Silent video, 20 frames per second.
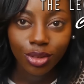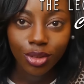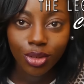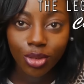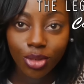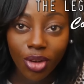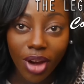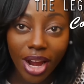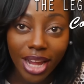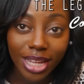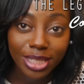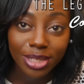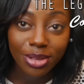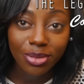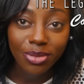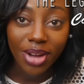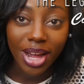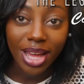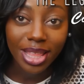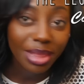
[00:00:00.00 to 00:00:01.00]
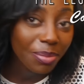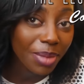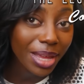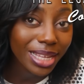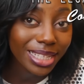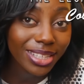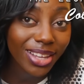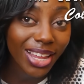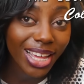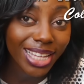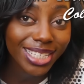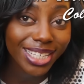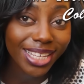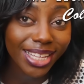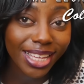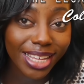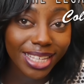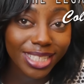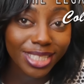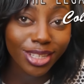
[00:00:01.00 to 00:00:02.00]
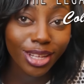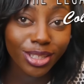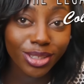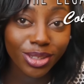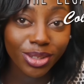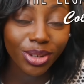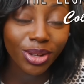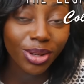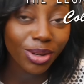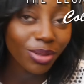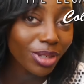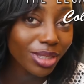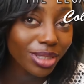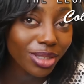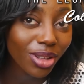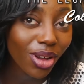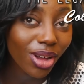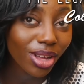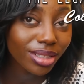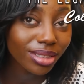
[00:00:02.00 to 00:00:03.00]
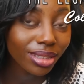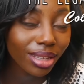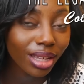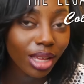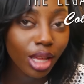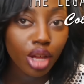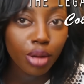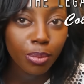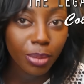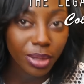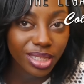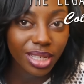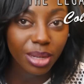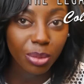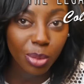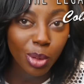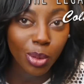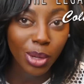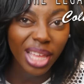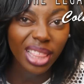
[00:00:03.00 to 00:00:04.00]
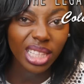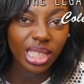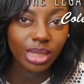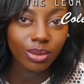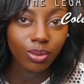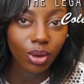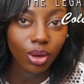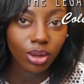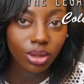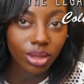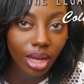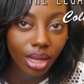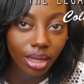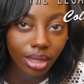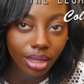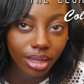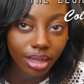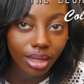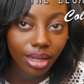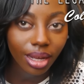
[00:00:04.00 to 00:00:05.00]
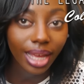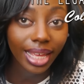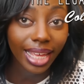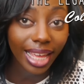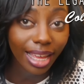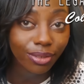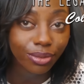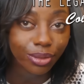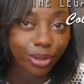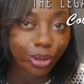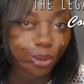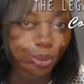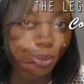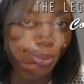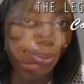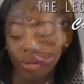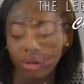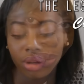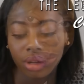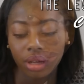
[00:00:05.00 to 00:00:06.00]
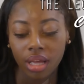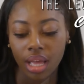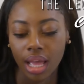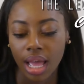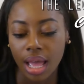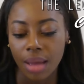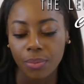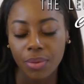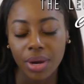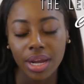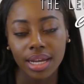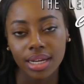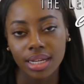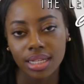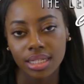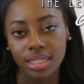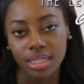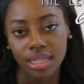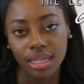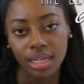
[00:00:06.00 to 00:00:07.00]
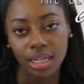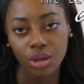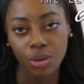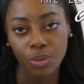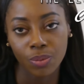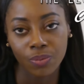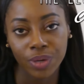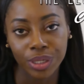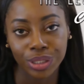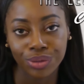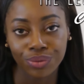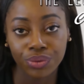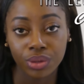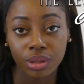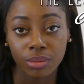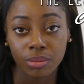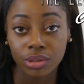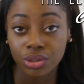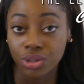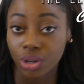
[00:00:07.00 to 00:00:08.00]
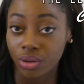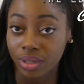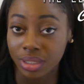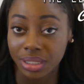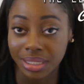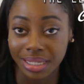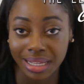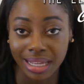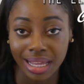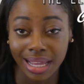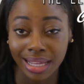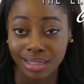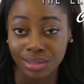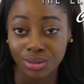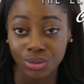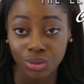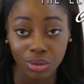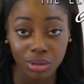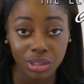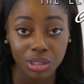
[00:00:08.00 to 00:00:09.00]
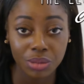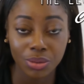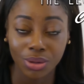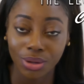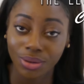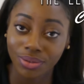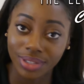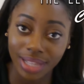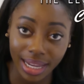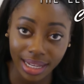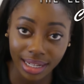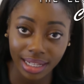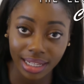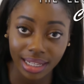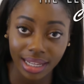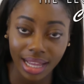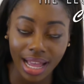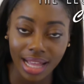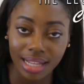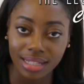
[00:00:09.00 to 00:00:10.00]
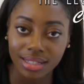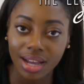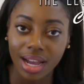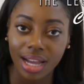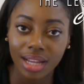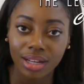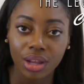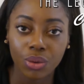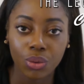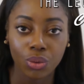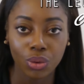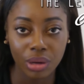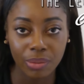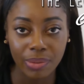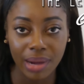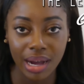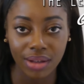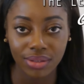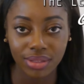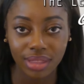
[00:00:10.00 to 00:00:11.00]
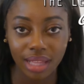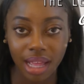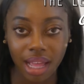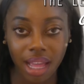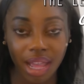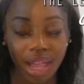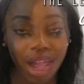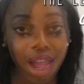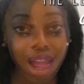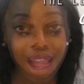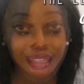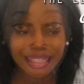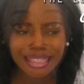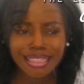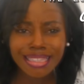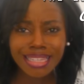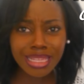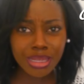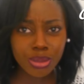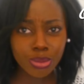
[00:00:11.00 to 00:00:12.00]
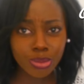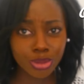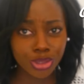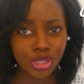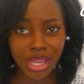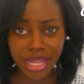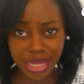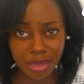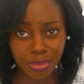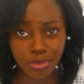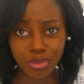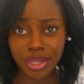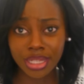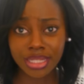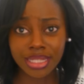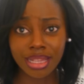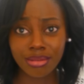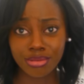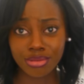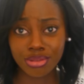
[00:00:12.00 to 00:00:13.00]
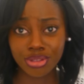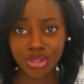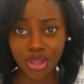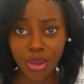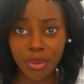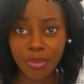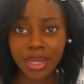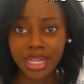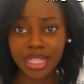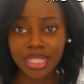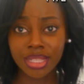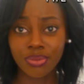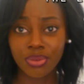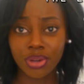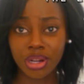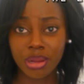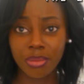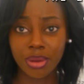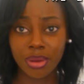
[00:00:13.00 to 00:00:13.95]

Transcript: trying to find the best lighting is such an onerous task, but I will get this vlog done. I have not. to. Breaking into the legal profession for the majority is not smooth sailing, and I know all about that. This legal journey brings out so many different